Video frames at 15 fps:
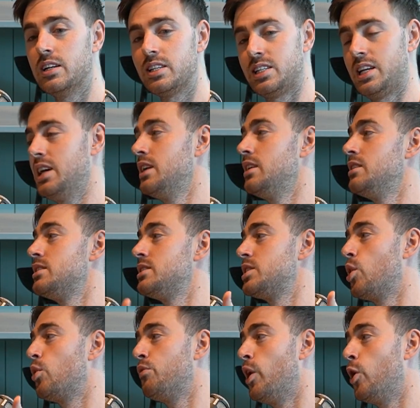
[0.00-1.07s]
10
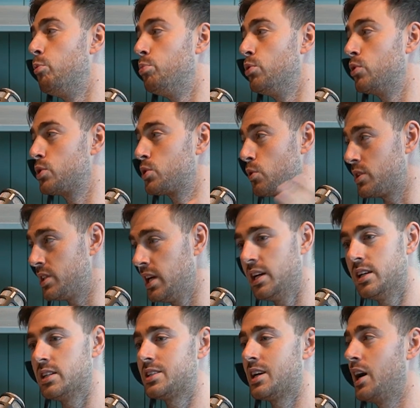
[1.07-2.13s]
self-help books or
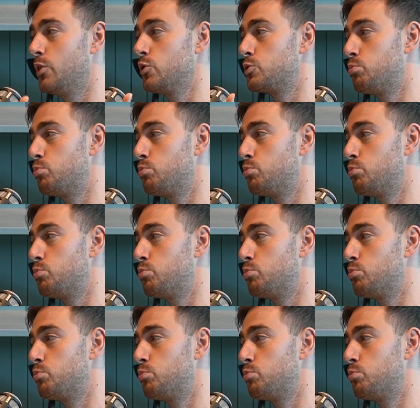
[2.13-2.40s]
10 sales